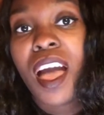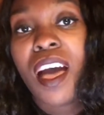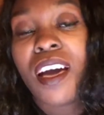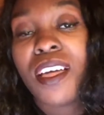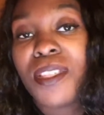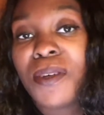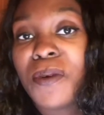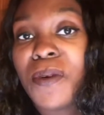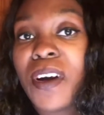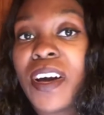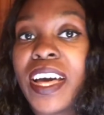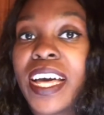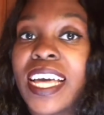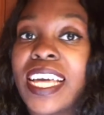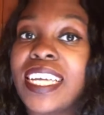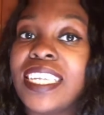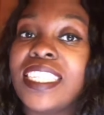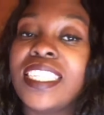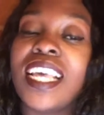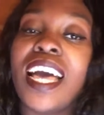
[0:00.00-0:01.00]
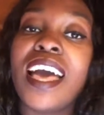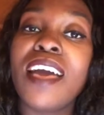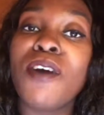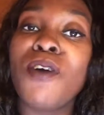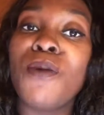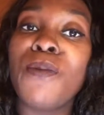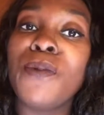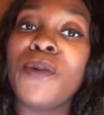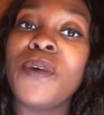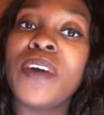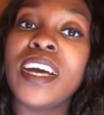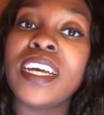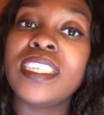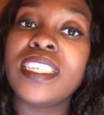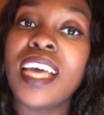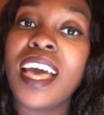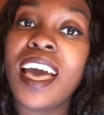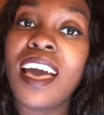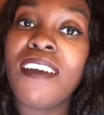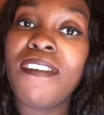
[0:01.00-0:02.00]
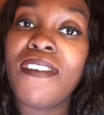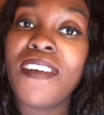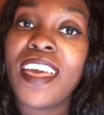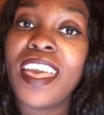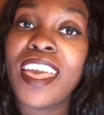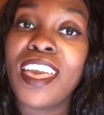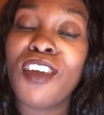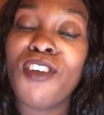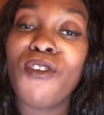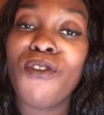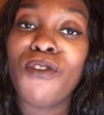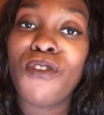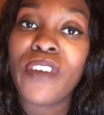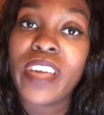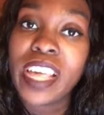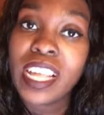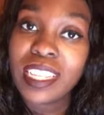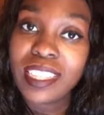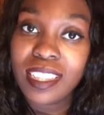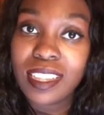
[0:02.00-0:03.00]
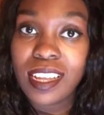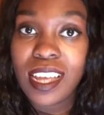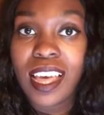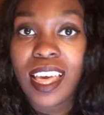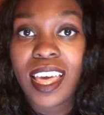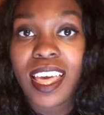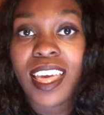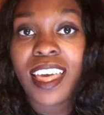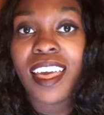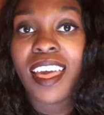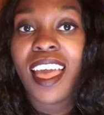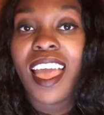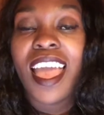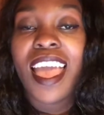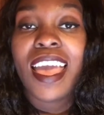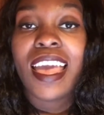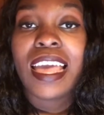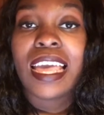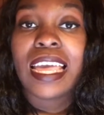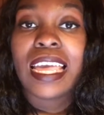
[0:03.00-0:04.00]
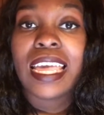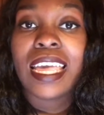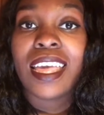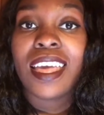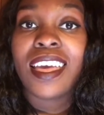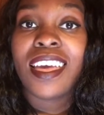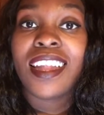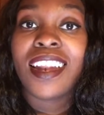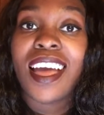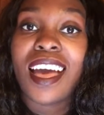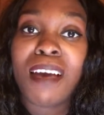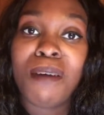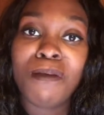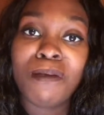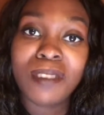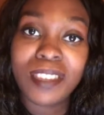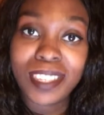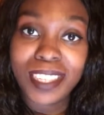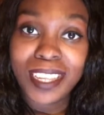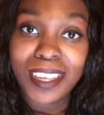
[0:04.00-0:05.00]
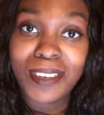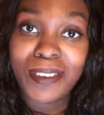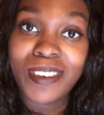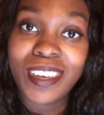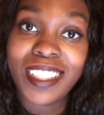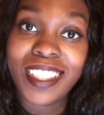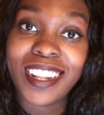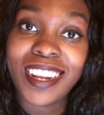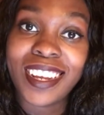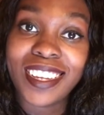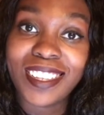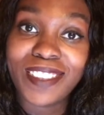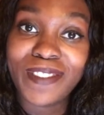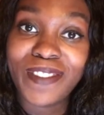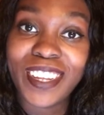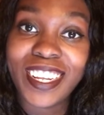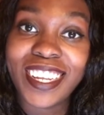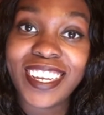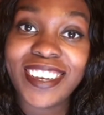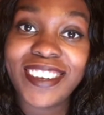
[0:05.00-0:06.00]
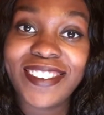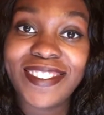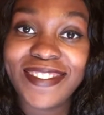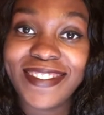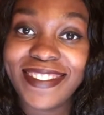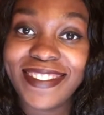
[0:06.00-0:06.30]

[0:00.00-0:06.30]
Otherwise, I hope you guys have a great day, and I will see you in the next video.